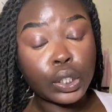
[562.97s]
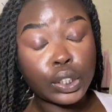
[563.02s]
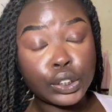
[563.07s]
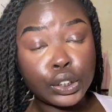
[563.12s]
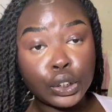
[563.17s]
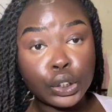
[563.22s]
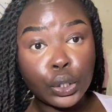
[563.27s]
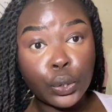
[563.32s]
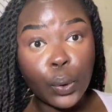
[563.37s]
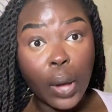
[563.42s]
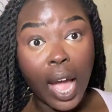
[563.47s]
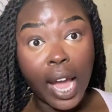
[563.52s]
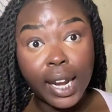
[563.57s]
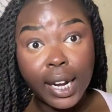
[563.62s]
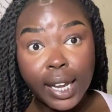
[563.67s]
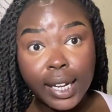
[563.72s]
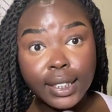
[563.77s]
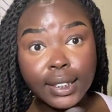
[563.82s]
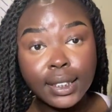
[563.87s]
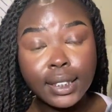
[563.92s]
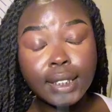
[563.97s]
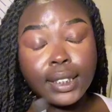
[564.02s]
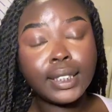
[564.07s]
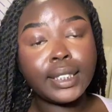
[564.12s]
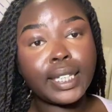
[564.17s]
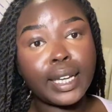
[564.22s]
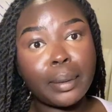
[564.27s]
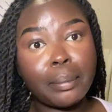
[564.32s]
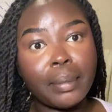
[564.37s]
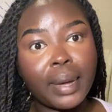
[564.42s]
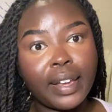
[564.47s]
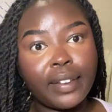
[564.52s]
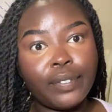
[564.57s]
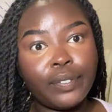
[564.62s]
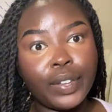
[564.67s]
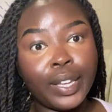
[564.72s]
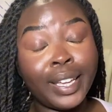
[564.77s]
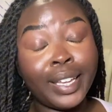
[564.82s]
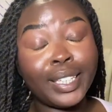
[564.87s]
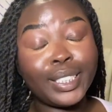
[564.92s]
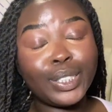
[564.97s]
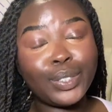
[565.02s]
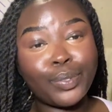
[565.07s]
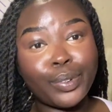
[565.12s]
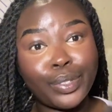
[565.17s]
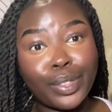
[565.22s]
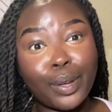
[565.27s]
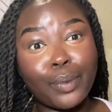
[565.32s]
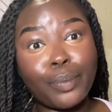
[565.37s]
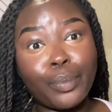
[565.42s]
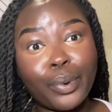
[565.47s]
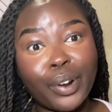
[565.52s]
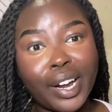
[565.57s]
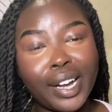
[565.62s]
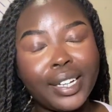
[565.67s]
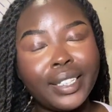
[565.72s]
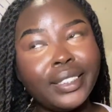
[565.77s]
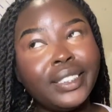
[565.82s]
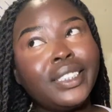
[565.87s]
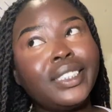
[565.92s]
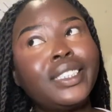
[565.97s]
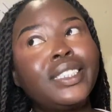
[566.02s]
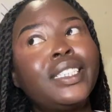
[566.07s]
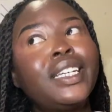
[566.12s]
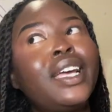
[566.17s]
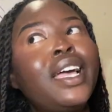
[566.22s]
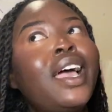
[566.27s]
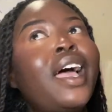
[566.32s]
So I like to set my face with a brush.